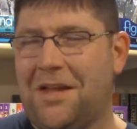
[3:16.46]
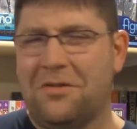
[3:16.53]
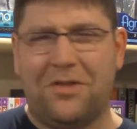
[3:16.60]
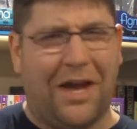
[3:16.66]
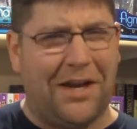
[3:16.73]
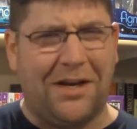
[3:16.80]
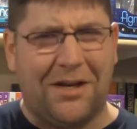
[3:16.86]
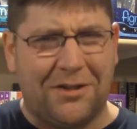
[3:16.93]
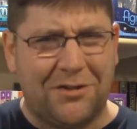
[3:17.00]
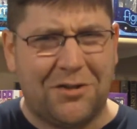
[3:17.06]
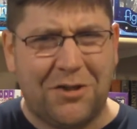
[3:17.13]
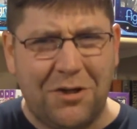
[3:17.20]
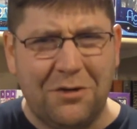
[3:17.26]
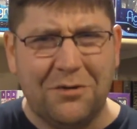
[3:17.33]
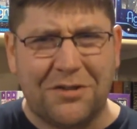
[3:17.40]
that it
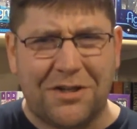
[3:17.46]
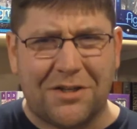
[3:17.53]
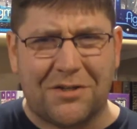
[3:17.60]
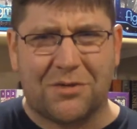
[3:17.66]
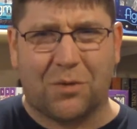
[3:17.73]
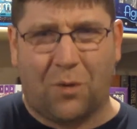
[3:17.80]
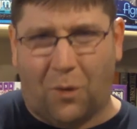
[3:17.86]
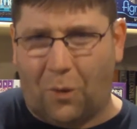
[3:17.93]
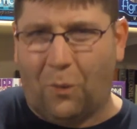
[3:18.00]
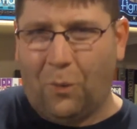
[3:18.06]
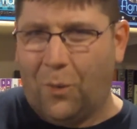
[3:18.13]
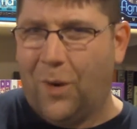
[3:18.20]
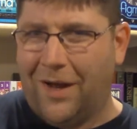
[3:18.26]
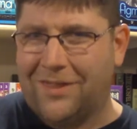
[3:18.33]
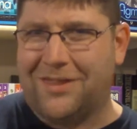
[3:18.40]
excuses
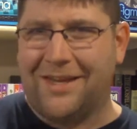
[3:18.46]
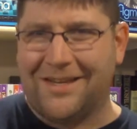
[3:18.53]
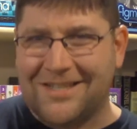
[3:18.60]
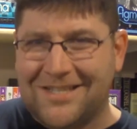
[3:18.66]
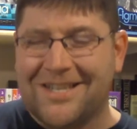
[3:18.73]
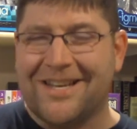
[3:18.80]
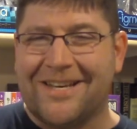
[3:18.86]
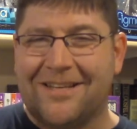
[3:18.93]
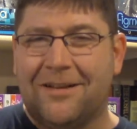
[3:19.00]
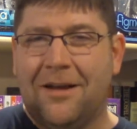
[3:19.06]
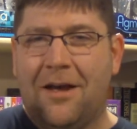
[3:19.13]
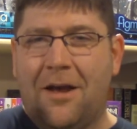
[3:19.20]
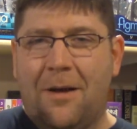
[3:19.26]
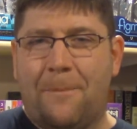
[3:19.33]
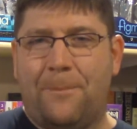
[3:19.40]
what they did,
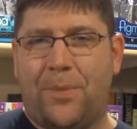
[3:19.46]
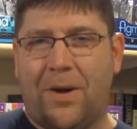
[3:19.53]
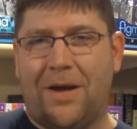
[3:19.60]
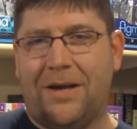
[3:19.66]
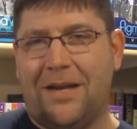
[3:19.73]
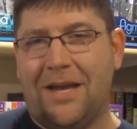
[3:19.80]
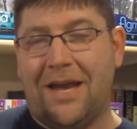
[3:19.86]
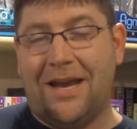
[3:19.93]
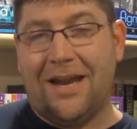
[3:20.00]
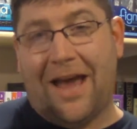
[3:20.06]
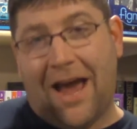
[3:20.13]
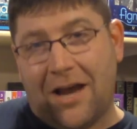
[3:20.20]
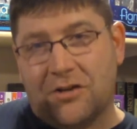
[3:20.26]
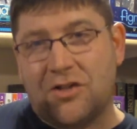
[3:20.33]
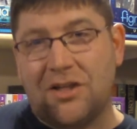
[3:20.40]
but it
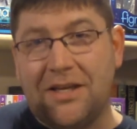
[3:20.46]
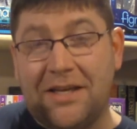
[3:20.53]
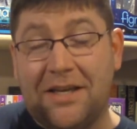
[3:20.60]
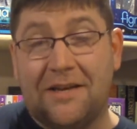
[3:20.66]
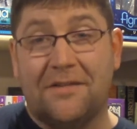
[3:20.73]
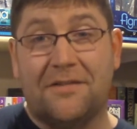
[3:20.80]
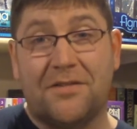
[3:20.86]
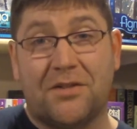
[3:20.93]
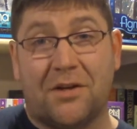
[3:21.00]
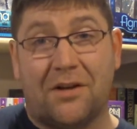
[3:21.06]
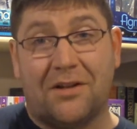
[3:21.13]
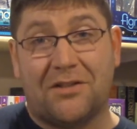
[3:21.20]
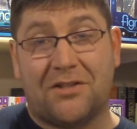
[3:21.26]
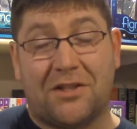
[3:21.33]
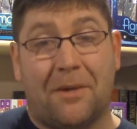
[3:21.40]
actually gives
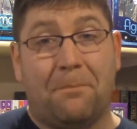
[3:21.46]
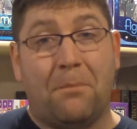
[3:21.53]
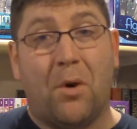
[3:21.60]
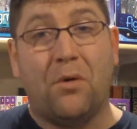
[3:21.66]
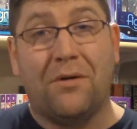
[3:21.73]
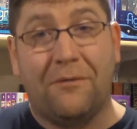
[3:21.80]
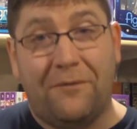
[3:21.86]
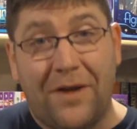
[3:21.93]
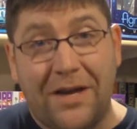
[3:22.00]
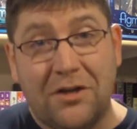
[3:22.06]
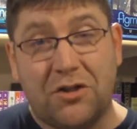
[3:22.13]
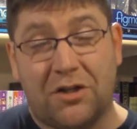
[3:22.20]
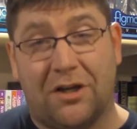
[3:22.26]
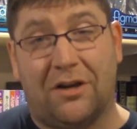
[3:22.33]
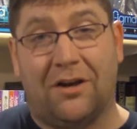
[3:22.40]
some
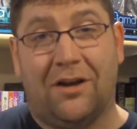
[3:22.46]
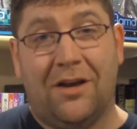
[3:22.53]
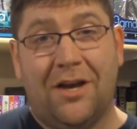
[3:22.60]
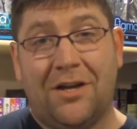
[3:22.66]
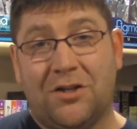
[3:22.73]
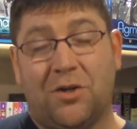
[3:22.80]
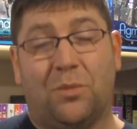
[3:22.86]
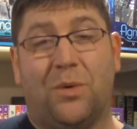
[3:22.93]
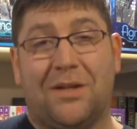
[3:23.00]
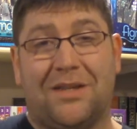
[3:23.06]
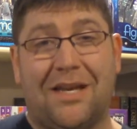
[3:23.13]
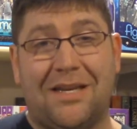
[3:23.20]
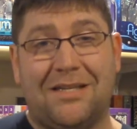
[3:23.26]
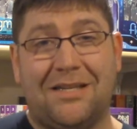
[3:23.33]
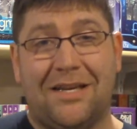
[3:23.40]
motivation to what
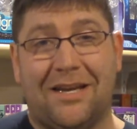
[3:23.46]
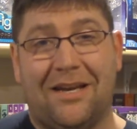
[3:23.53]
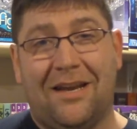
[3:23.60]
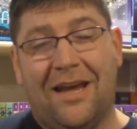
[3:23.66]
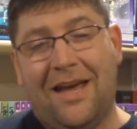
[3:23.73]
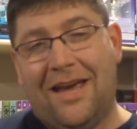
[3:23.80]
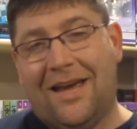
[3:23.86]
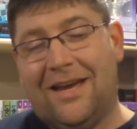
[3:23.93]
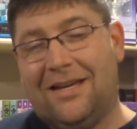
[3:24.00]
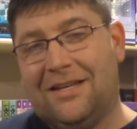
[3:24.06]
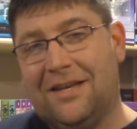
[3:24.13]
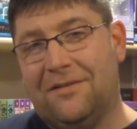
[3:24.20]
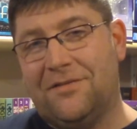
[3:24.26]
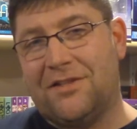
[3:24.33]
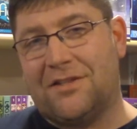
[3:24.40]
they did. It
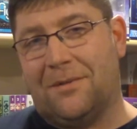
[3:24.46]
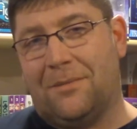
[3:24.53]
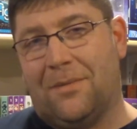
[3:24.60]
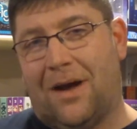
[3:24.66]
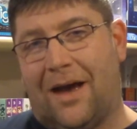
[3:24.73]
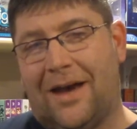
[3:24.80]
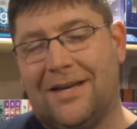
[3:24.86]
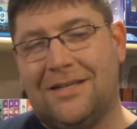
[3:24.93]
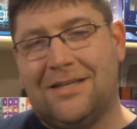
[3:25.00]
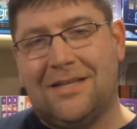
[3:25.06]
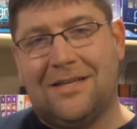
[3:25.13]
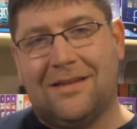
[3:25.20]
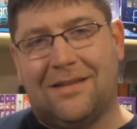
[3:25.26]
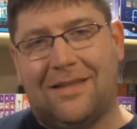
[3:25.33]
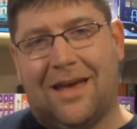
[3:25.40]
gives some
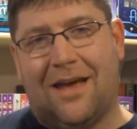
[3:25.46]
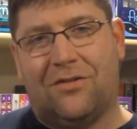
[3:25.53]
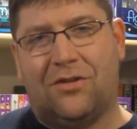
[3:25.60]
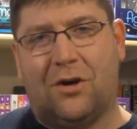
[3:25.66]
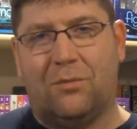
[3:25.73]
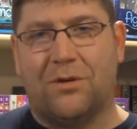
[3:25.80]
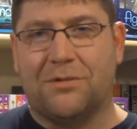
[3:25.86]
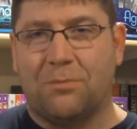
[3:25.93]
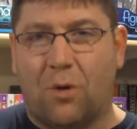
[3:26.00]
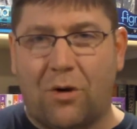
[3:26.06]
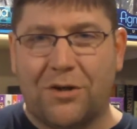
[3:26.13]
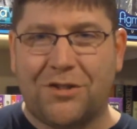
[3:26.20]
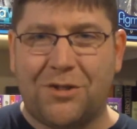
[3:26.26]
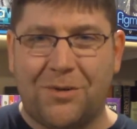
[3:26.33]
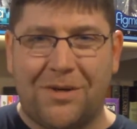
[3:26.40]
idea that there was
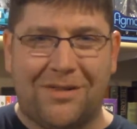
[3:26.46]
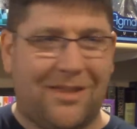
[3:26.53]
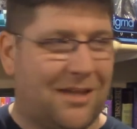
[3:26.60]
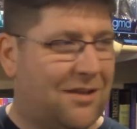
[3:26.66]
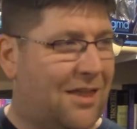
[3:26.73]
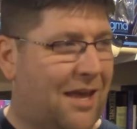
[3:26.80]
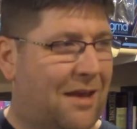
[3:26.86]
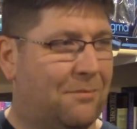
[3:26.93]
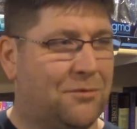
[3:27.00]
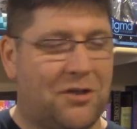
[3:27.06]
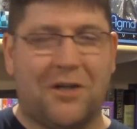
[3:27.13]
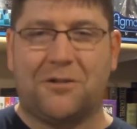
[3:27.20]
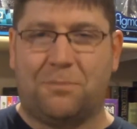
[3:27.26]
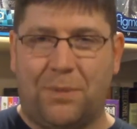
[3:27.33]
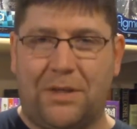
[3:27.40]
more to it than them
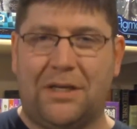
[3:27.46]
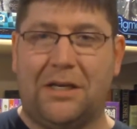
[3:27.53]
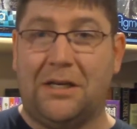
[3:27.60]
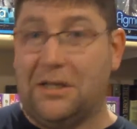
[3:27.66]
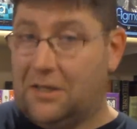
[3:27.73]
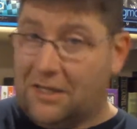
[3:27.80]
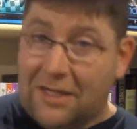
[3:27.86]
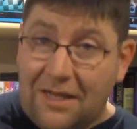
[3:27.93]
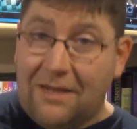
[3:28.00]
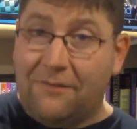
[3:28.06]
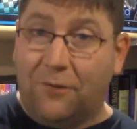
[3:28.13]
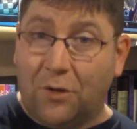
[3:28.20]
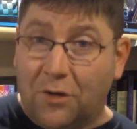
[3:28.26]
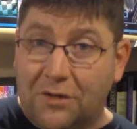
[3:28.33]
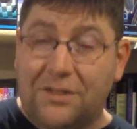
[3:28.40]
just being
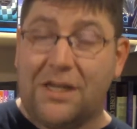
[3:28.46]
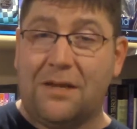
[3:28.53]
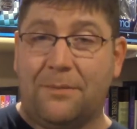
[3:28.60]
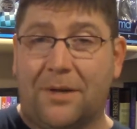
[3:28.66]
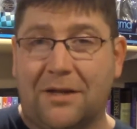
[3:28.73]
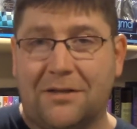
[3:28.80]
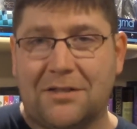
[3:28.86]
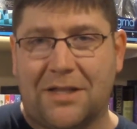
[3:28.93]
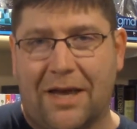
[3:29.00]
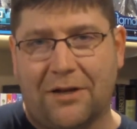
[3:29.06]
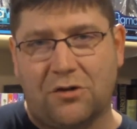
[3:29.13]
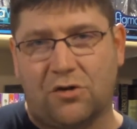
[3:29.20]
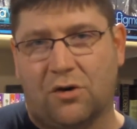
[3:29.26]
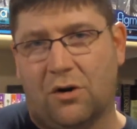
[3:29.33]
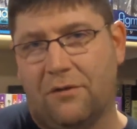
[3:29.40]
evil demons
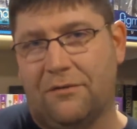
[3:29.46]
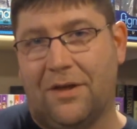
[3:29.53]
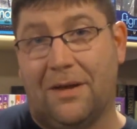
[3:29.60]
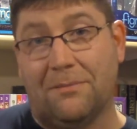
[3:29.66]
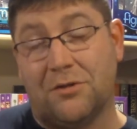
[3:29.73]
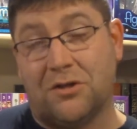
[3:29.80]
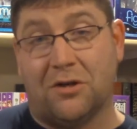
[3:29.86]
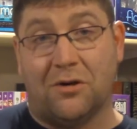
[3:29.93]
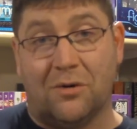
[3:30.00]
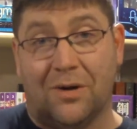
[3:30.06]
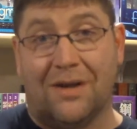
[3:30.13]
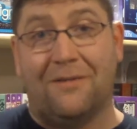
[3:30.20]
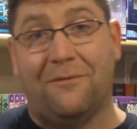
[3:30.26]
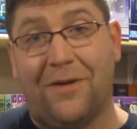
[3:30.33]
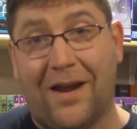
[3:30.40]
that drove them to
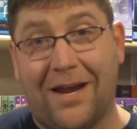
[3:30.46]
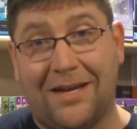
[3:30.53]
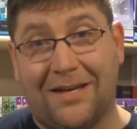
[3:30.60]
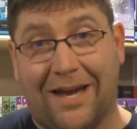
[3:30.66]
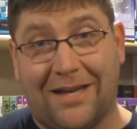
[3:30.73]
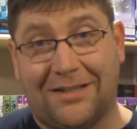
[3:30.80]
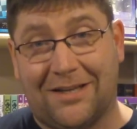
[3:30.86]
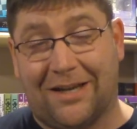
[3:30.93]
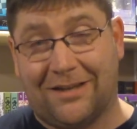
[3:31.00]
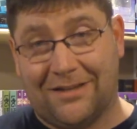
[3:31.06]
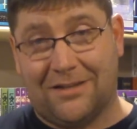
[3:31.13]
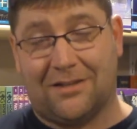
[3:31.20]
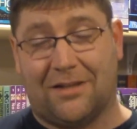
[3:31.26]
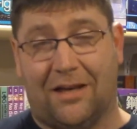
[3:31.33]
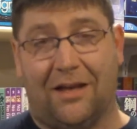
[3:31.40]
invade Enta
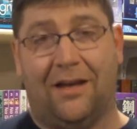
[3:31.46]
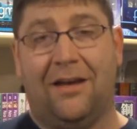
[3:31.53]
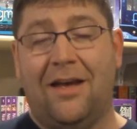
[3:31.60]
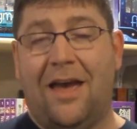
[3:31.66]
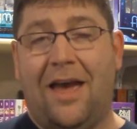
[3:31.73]
Isla